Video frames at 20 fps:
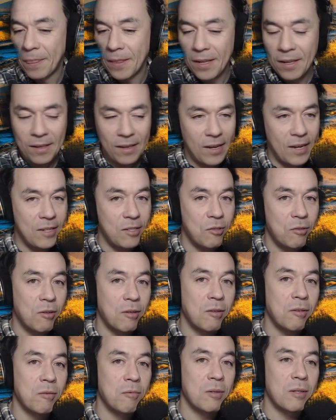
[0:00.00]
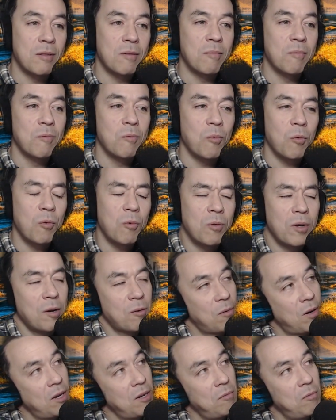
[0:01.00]
yeah, I struggled with,
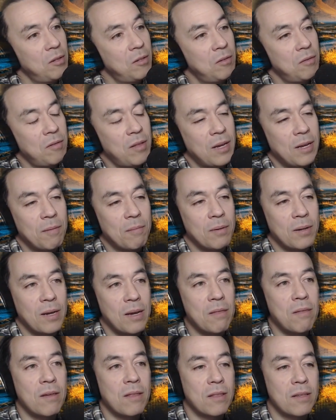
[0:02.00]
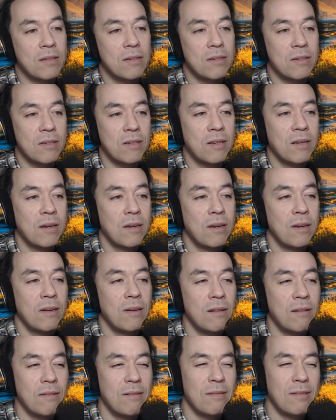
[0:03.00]
why do we do that? But I think this is,
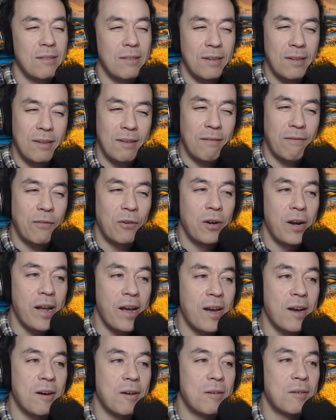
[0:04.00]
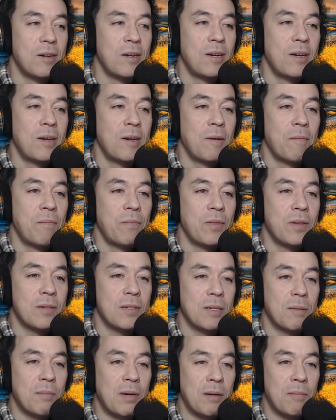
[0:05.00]
for now, this
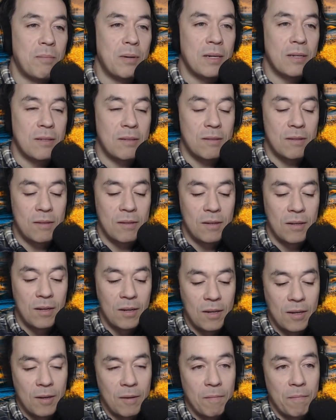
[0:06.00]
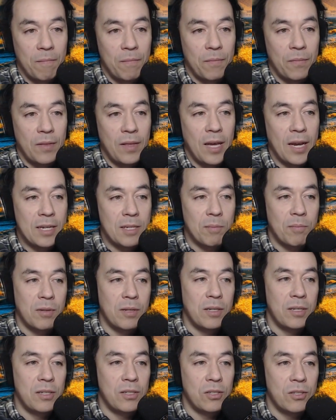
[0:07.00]
is my best
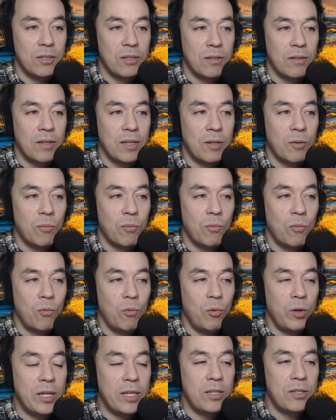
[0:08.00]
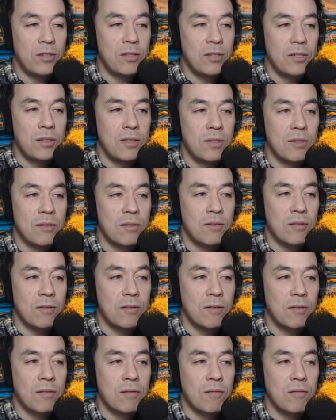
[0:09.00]
explanation. That which is
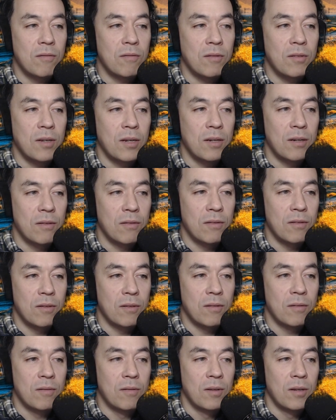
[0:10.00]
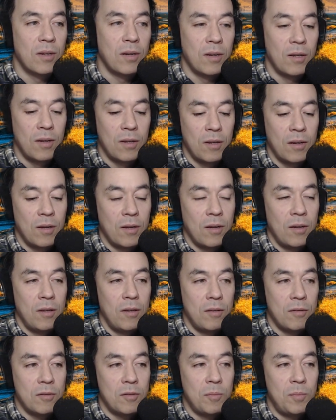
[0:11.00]
kind of the
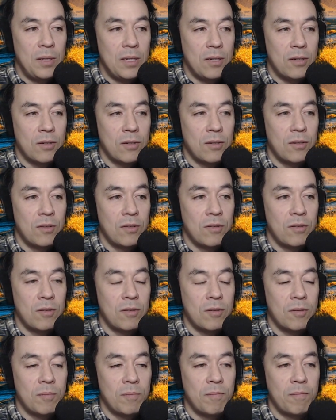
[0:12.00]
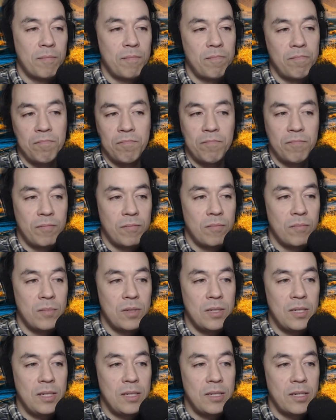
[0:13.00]
speaker's
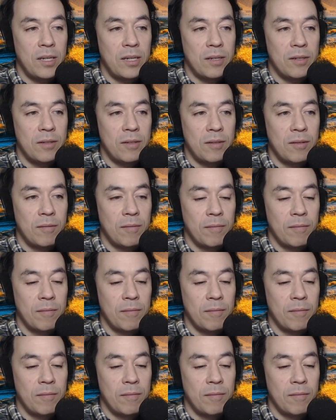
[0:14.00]
detail,